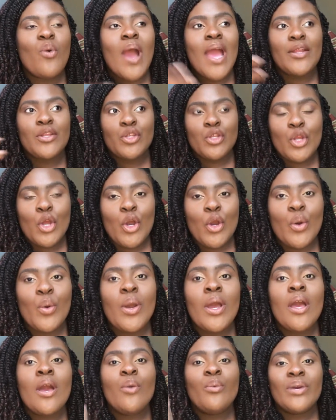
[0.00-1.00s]
I know
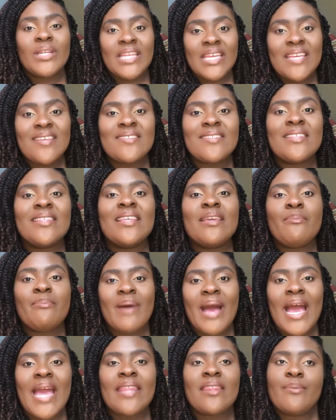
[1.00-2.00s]
would easily
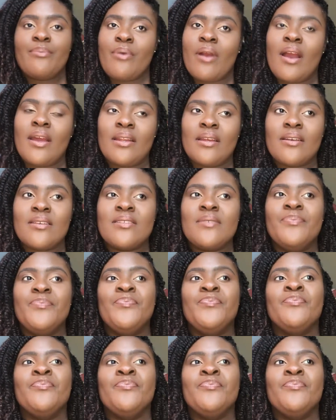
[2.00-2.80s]
buy the products.